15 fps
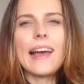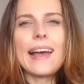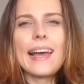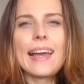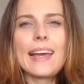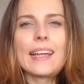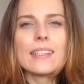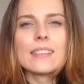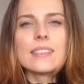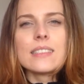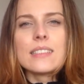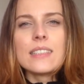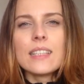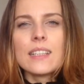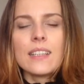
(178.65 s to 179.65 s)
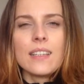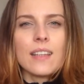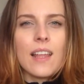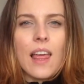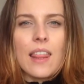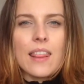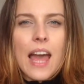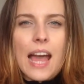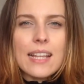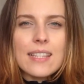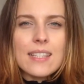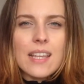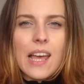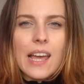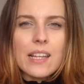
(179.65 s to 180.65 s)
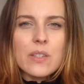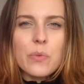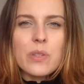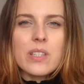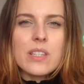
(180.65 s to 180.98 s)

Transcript: And that set was